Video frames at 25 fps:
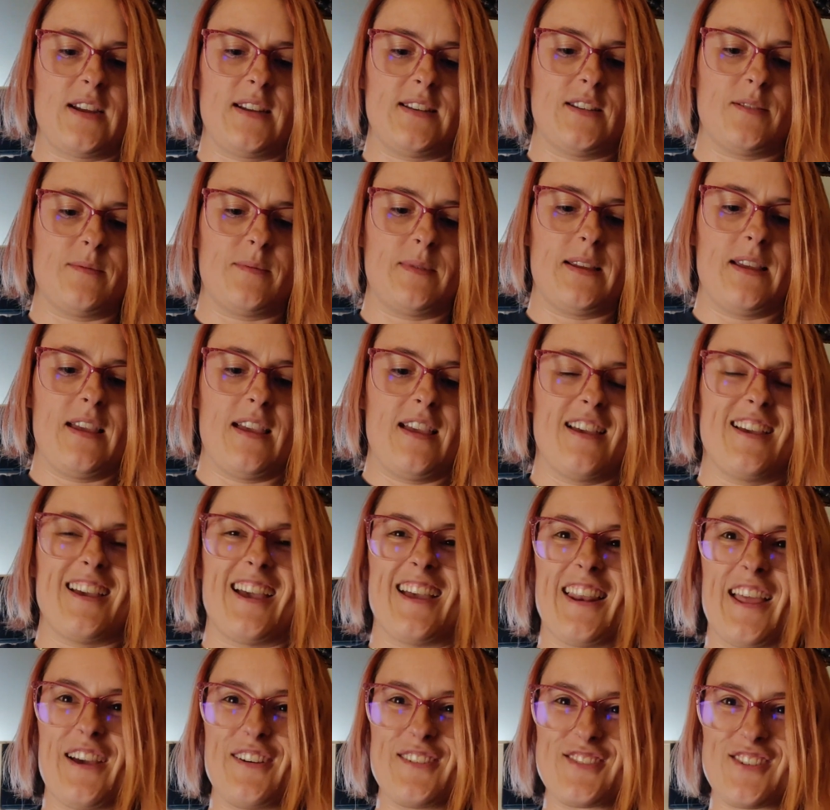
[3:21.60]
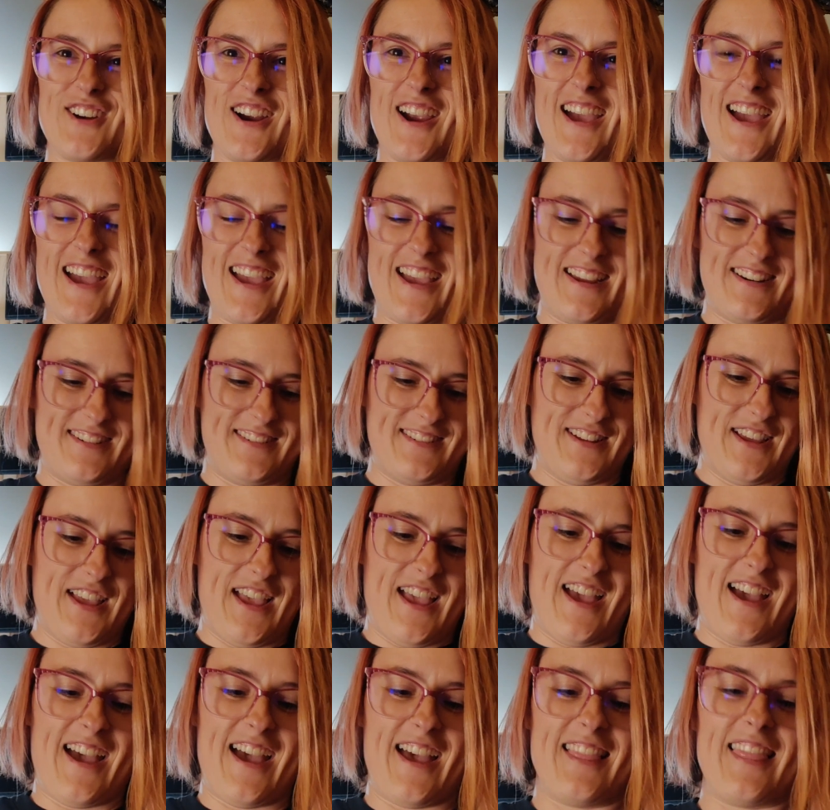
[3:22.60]
And, and I was right.
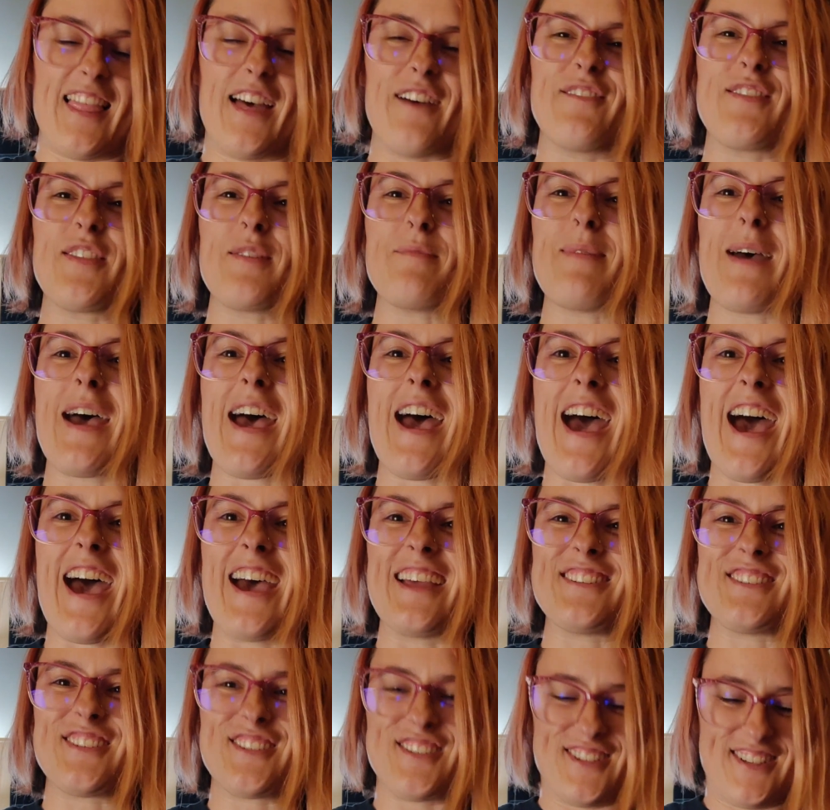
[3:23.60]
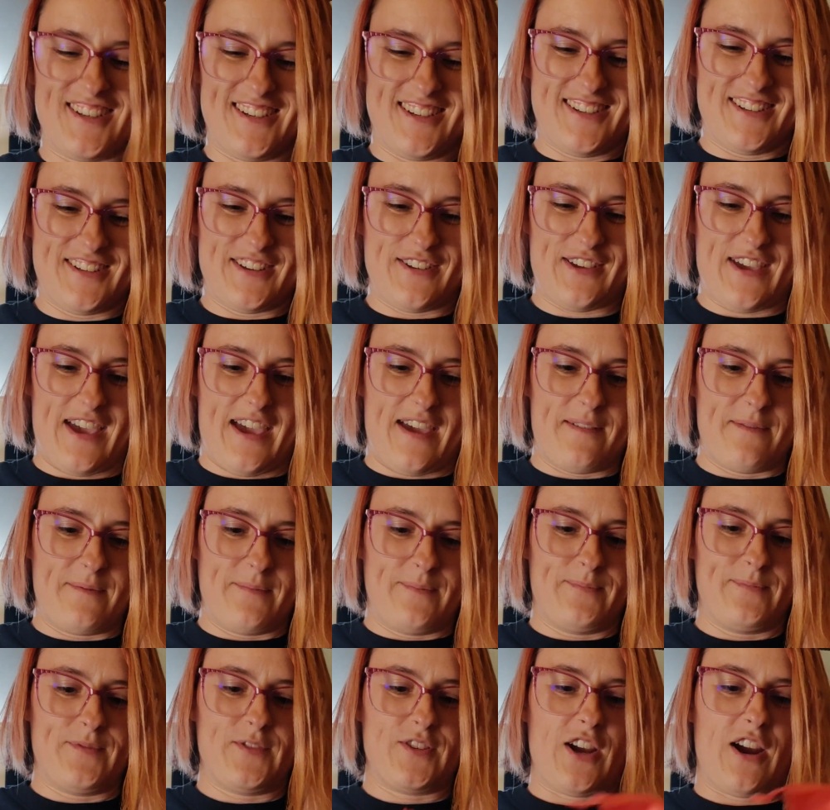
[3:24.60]
I love the patch. Okay,
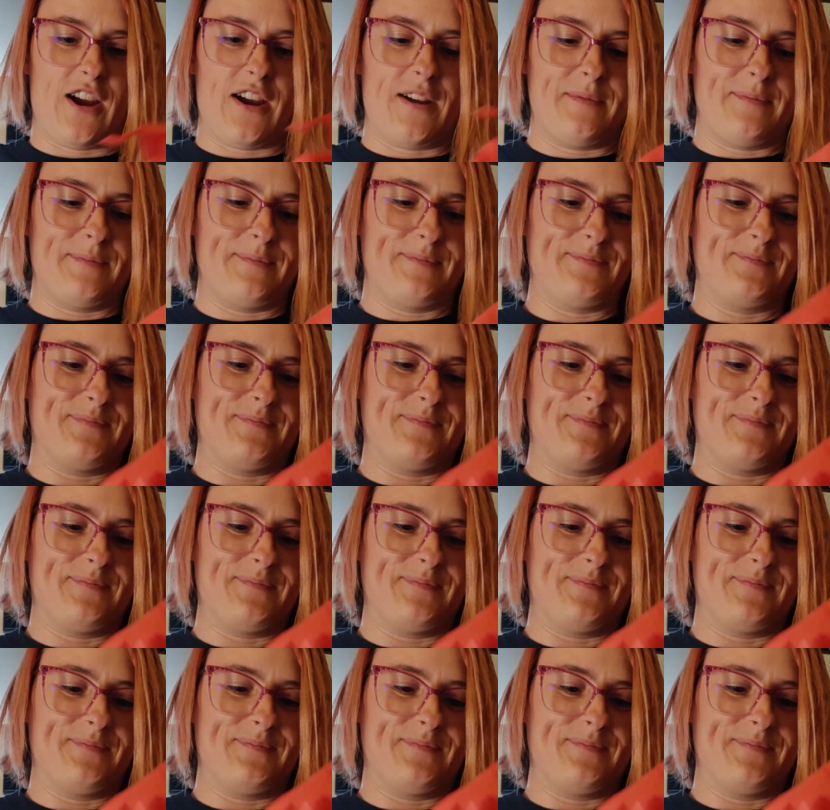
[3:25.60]
sorry.